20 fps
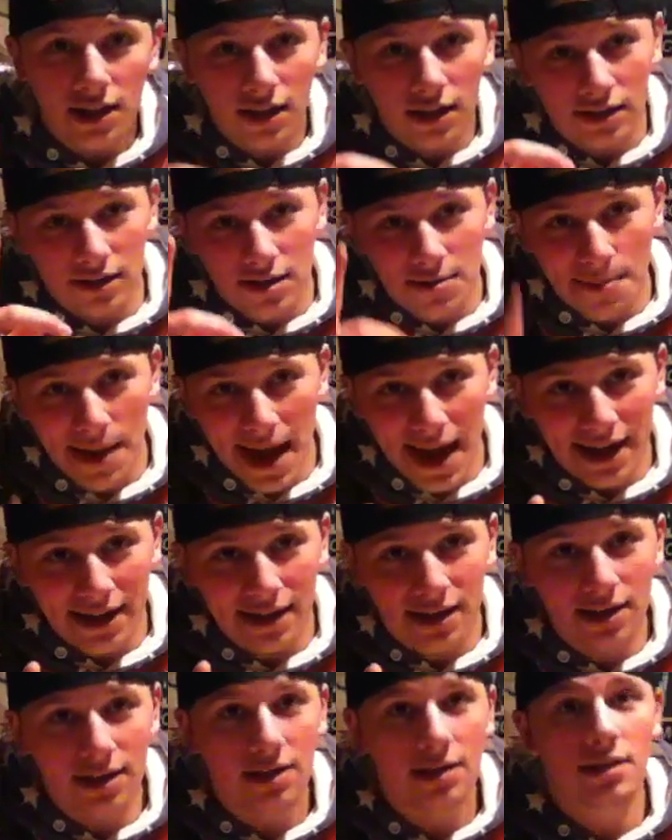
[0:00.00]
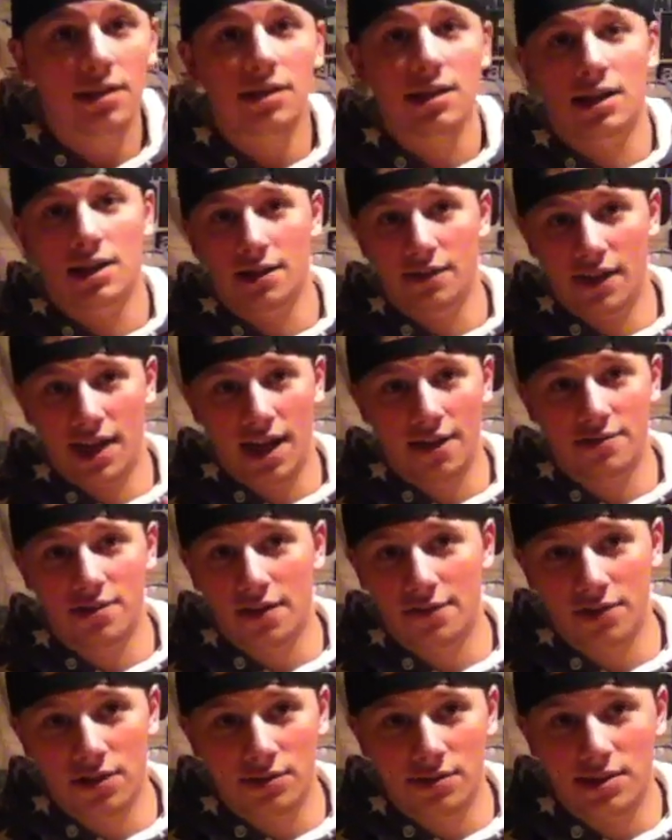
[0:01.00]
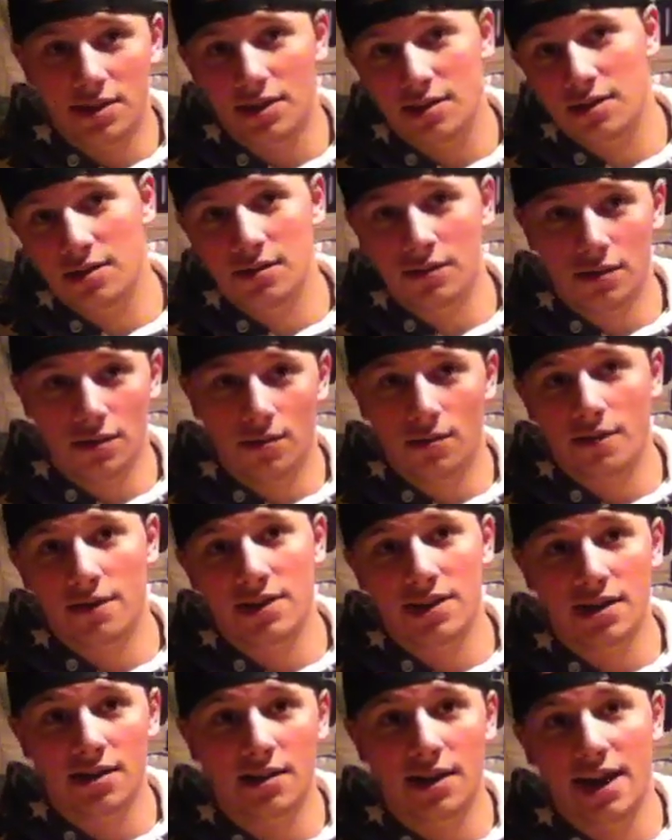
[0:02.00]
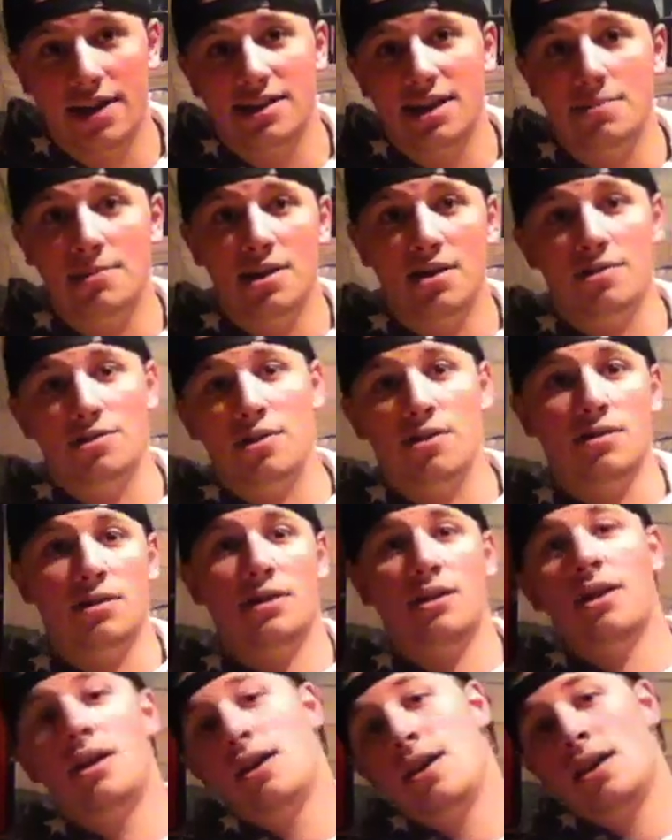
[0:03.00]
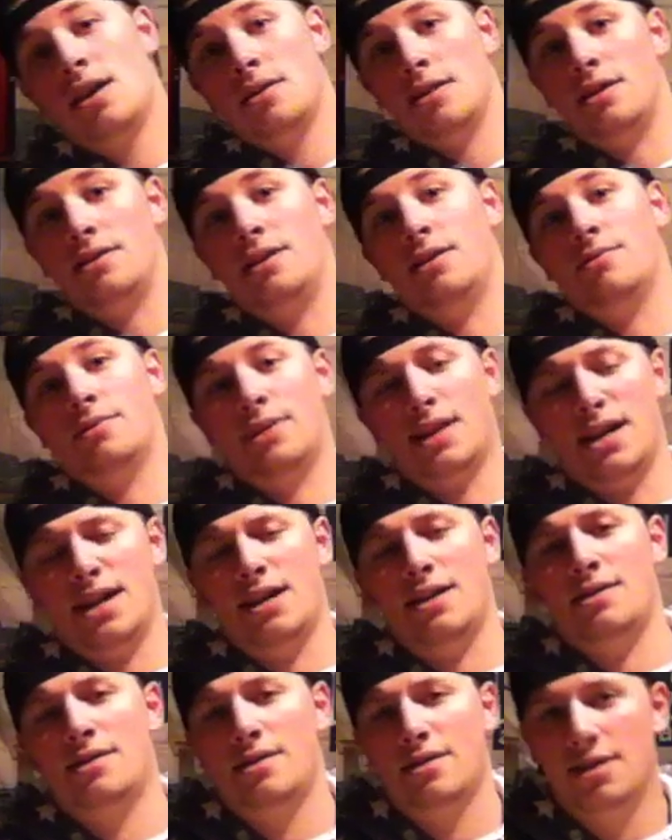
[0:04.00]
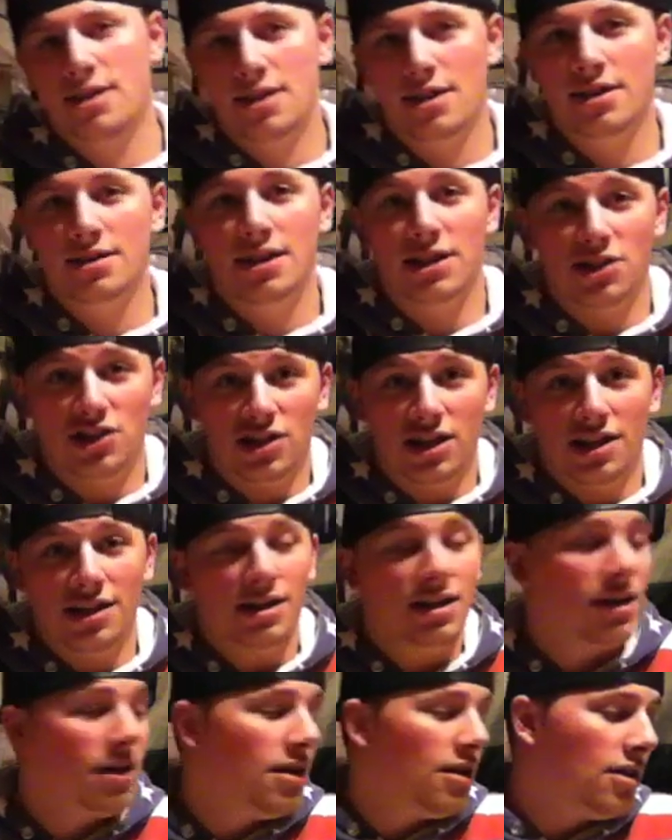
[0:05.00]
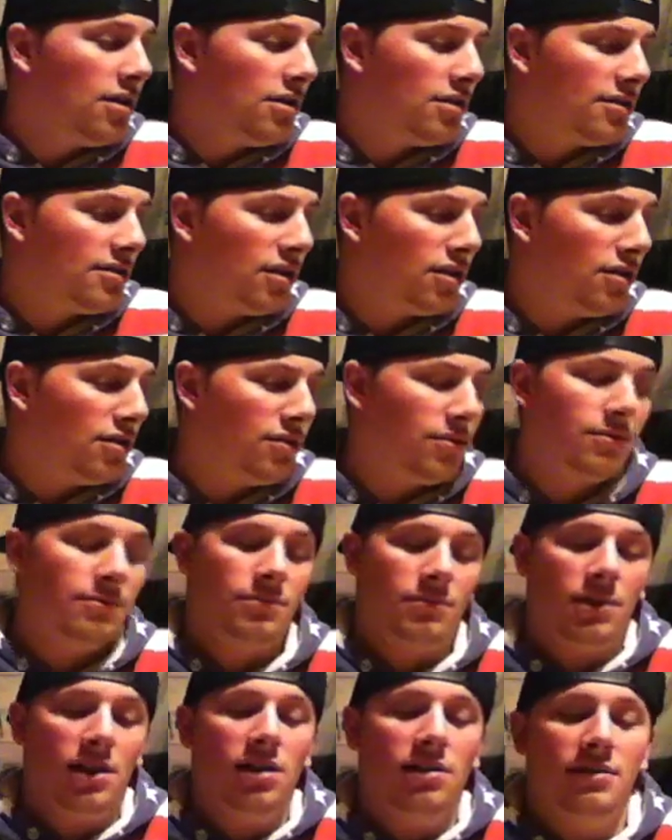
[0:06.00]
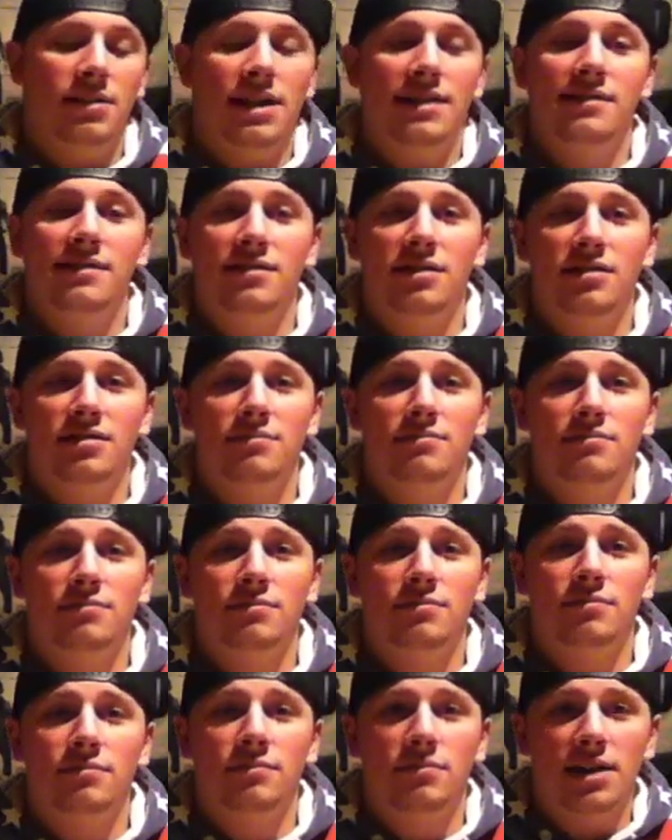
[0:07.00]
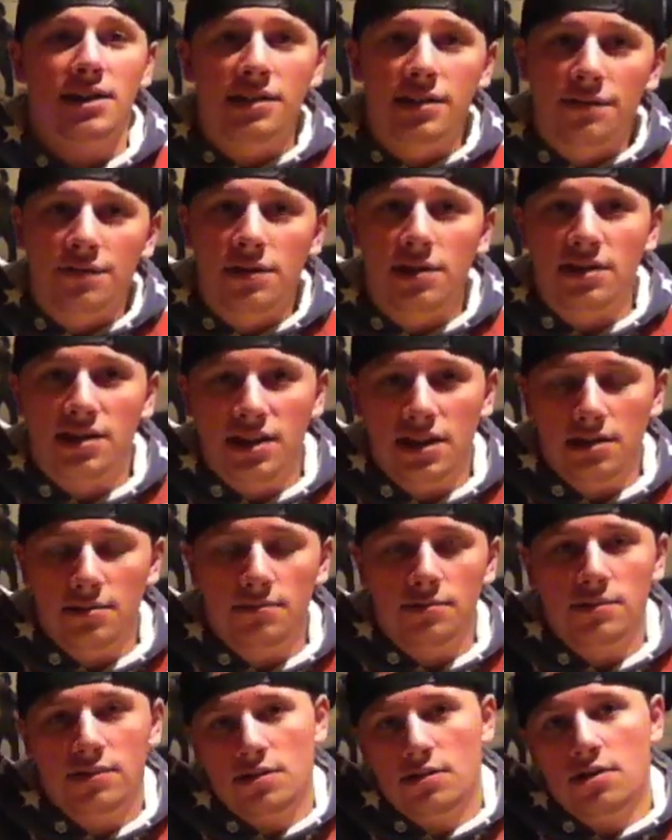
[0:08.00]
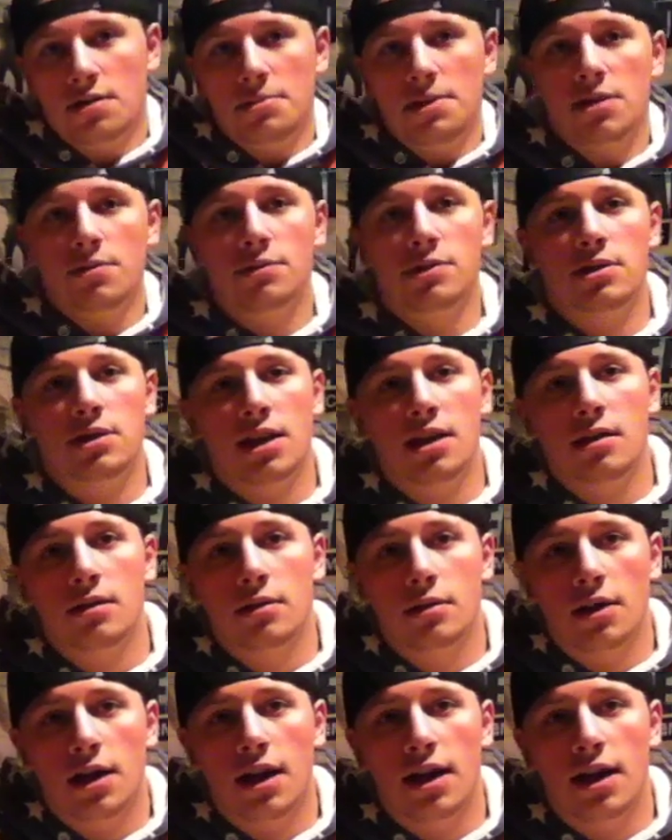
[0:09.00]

Because they're bad. I don't even care if Jeff Jones did it, or whoever did an antimatter, Dalton. Not dealing with that. That shit. So, yeah, that's it for the team. So let me know what you think.